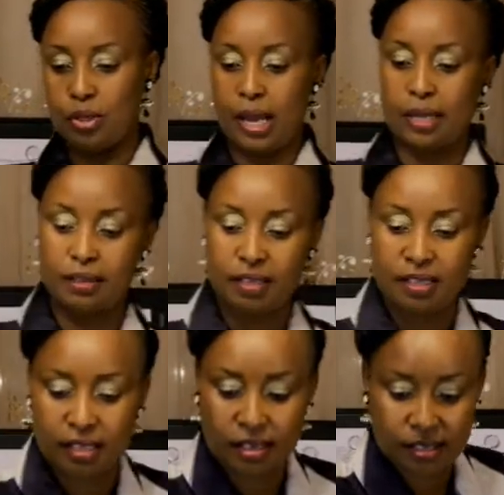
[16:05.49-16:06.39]
like
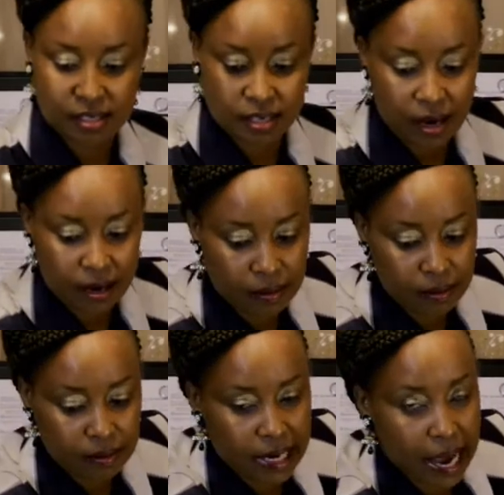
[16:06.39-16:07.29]
this is
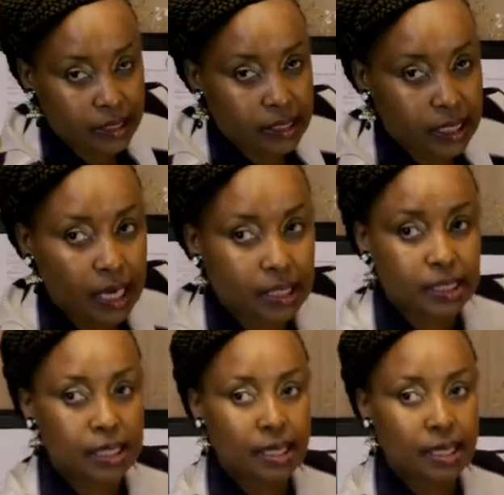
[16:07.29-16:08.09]
Lantas.